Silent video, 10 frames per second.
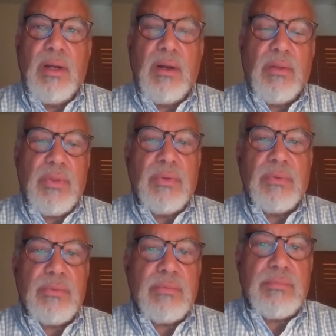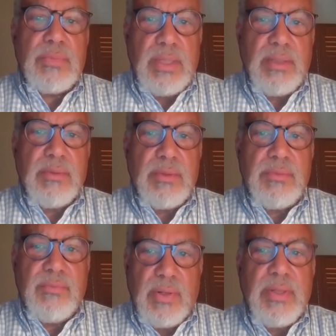although done
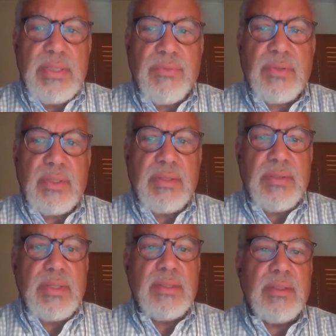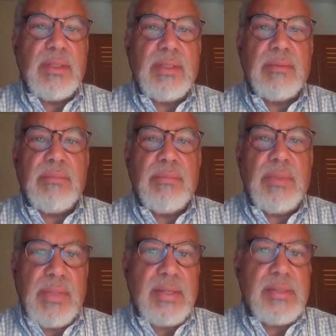very differently than in the
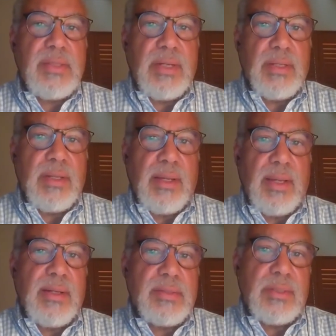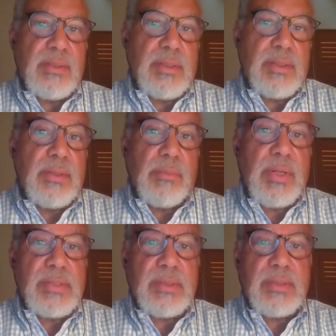past and, and as it is in the
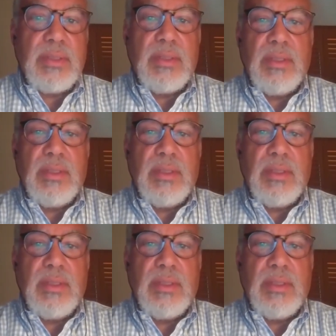present.